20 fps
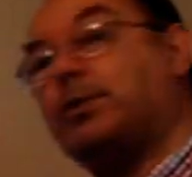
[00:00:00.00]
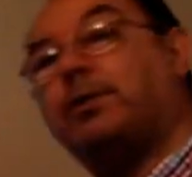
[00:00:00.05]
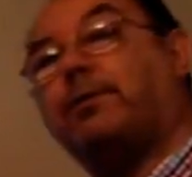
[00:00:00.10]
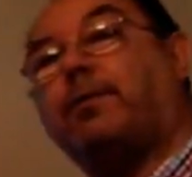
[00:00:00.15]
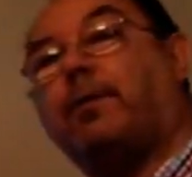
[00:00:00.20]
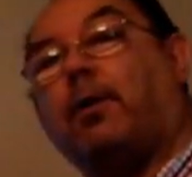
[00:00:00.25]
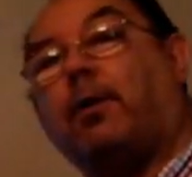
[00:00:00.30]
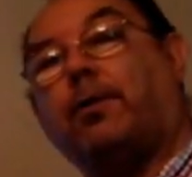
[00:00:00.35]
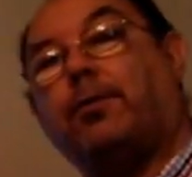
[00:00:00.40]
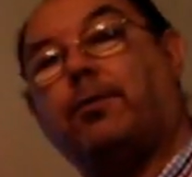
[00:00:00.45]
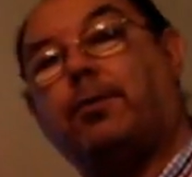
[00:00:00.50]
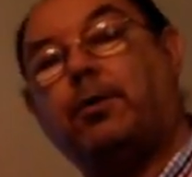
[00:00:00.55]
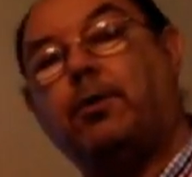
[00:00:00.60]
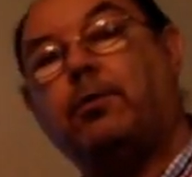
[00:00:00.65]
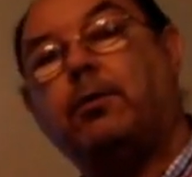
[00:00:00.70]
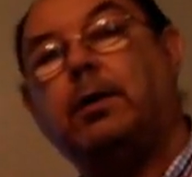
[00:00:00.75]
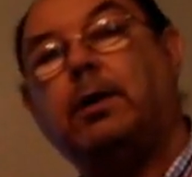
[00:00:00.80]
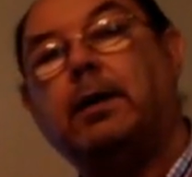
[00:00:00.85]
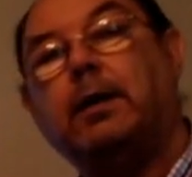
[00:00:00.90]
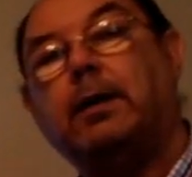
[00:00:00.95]
to fall
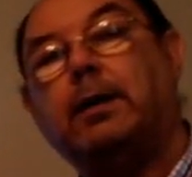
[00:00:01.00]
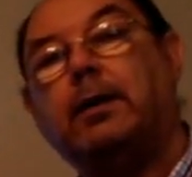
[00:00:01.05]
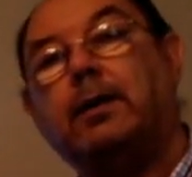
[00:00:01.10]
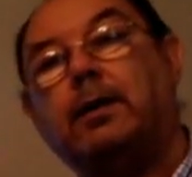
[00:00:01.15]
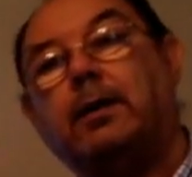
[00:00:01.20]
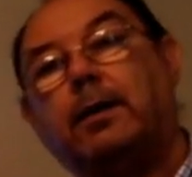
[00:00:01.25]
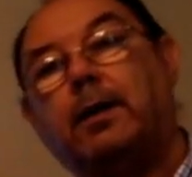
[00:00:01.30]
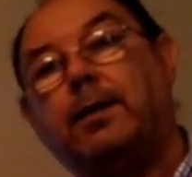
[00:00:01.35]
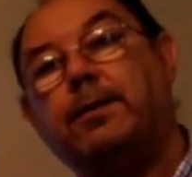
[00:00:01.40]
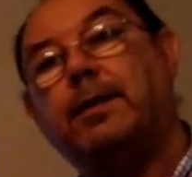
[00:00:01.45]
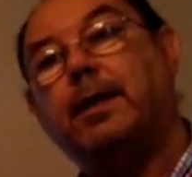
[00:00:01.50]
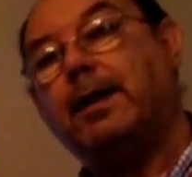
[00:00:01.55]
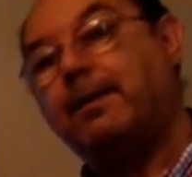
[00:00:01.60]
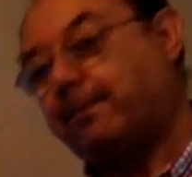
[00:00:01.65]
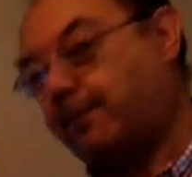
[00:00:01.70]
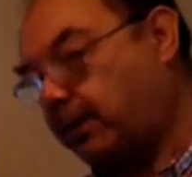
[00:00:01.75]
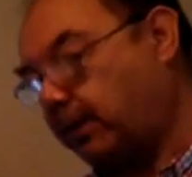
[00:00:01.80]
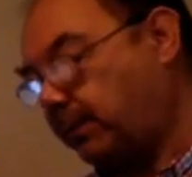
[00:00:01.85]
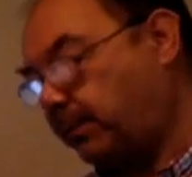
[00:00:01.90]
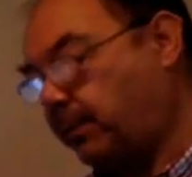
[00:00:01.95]
through, and
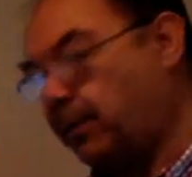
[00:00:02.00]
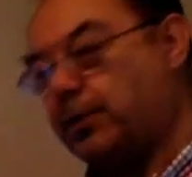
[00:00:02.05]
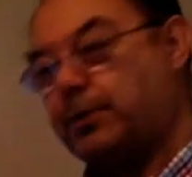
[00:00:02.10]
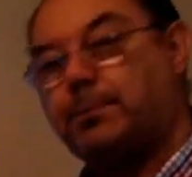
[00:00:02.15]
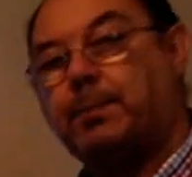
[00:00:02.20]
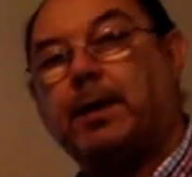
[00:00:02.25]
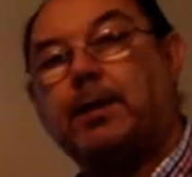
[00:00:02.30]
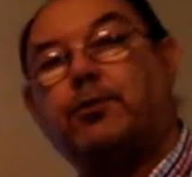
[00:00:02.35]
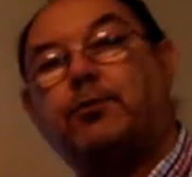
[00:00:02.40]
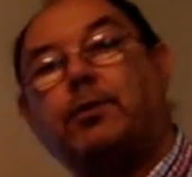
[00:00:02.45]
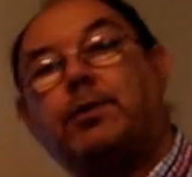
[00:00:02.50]
therefore the first pass